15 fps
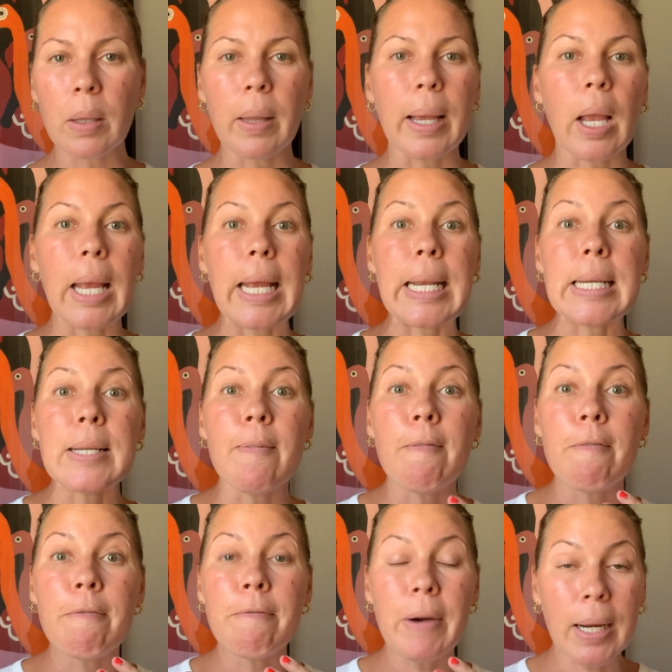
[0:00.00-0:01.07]
like it
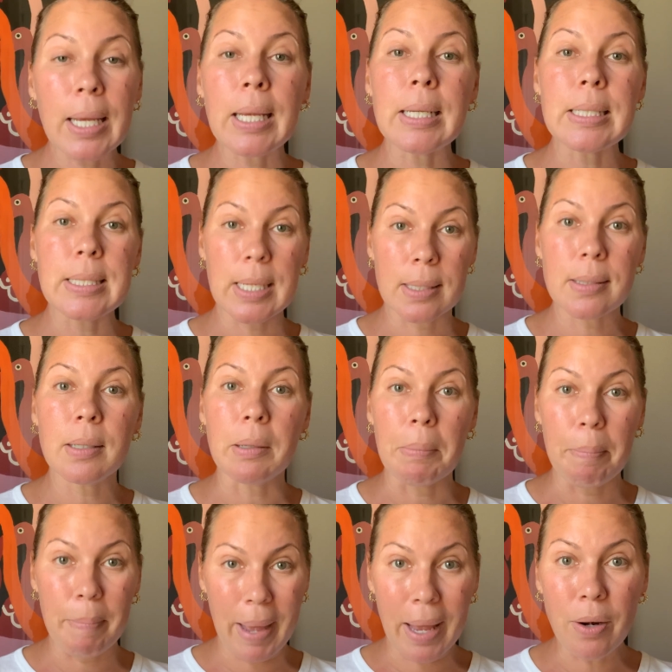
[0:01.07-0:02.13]
fucking doesn't
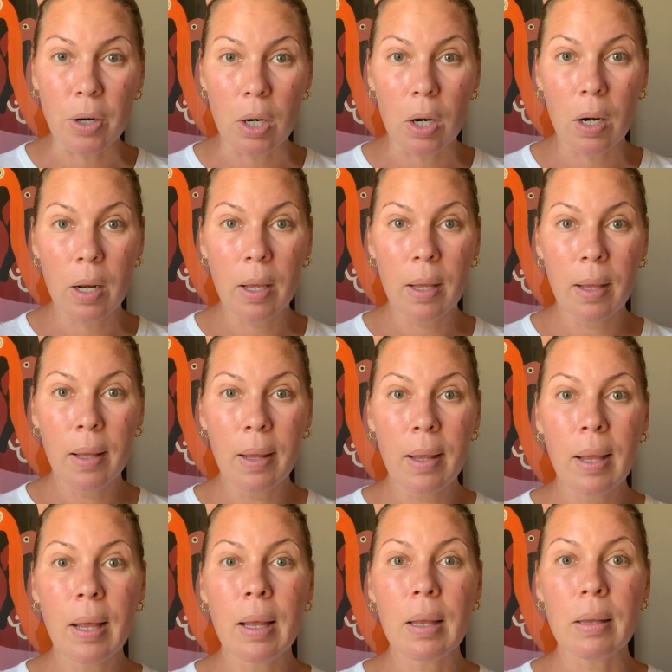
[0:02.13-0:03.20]
matter.
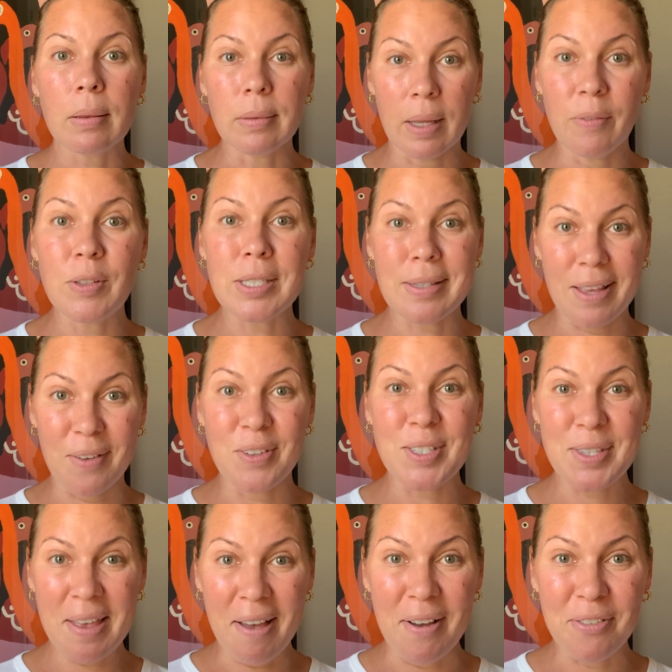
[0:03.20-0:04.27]
Love is love
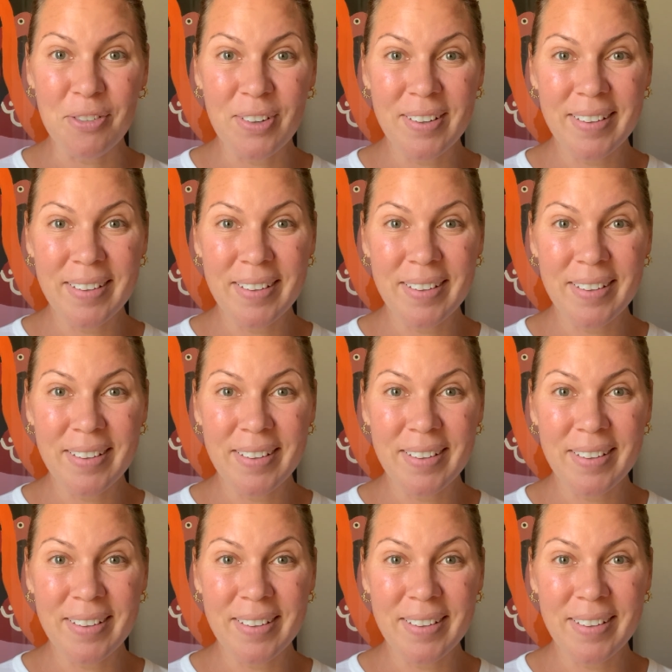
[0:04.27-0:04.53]
is love.